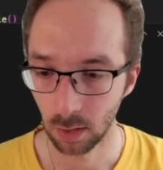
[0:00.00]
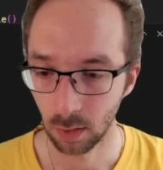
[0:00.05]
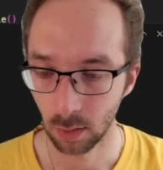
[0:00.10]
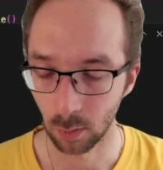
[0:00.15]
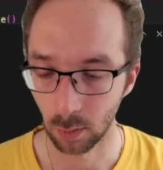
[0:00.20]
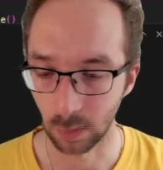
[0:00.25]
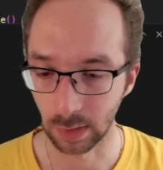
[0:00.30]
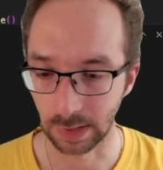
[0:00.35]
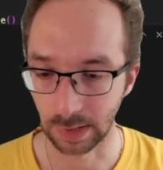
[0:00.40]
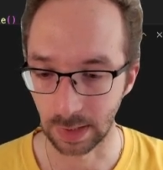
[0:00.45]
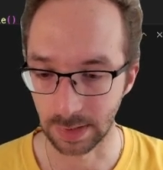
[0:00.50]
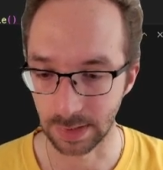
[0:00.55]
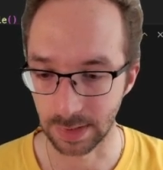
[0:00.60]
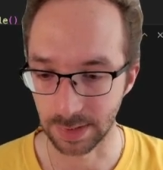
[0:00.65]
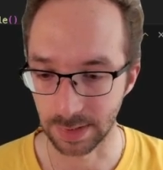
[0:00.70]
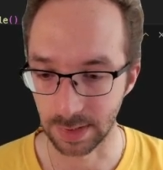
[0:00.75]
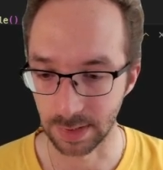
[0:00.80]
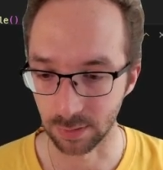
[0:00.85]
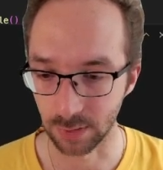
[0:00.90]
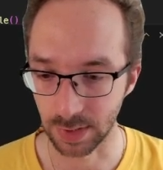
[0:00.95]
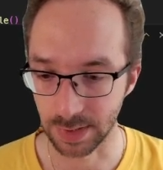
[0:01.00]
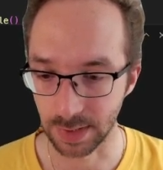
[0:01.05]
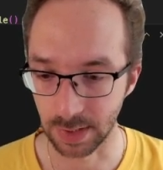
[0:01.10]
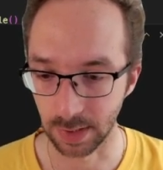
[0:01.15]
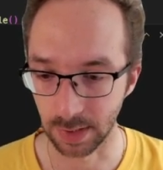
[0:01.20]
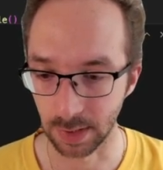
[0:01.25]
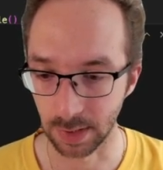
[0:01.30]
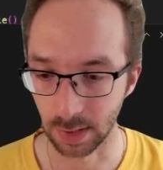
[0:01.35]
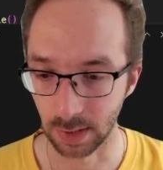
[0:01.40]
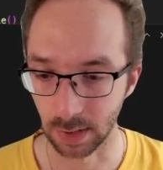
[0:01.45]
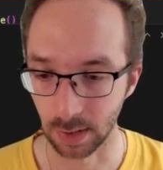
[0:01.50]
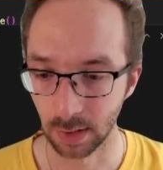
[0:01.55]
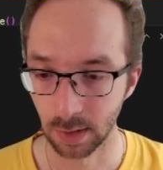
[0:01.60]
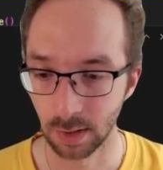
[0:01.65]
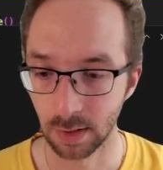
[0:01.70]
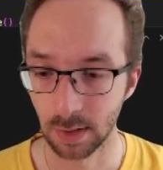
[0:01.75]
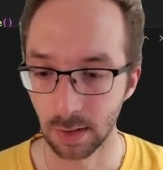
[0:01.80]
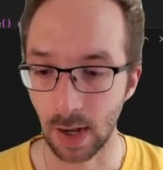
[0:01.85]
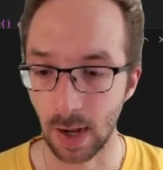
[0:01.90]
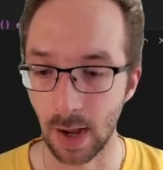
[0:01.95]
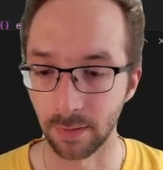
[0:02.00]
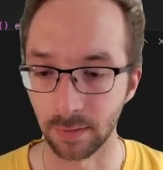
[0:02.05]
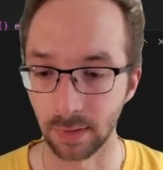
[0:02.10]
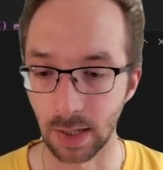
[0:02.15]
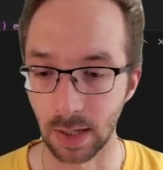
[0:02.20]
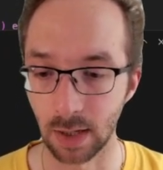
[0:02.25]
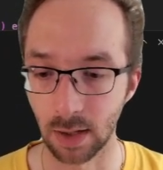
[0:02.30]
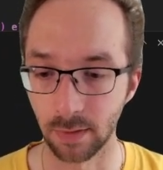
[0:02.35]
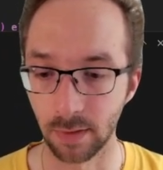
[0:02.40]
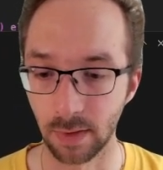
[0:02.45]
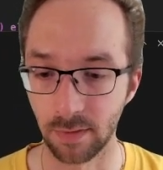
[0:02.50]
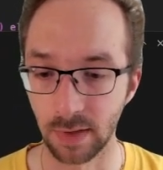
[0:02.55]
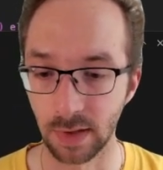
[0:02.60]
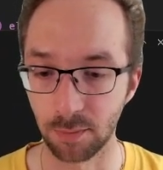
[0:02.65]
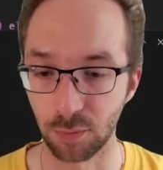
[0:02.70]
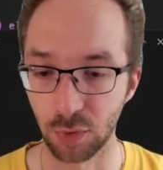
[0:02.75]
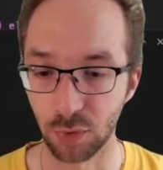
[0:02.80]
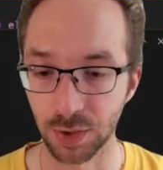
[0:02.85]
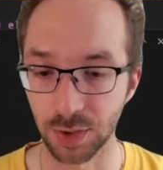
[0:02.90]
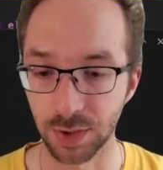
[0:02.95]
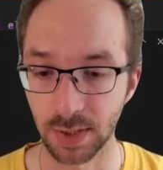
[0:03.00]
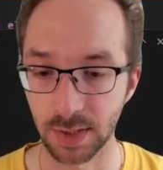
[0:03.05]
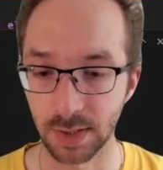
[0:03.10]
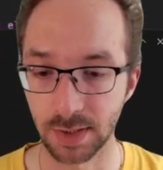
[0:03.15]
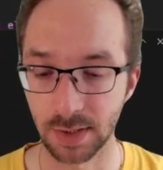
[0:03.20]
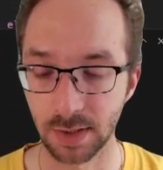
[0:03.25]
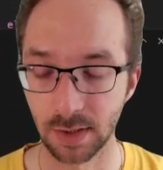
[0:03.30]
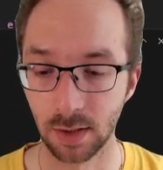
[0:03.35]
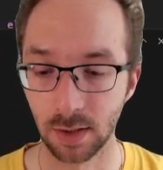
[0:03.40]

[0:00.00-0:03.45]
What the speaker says: What else is interesting here? At the end of the fit process,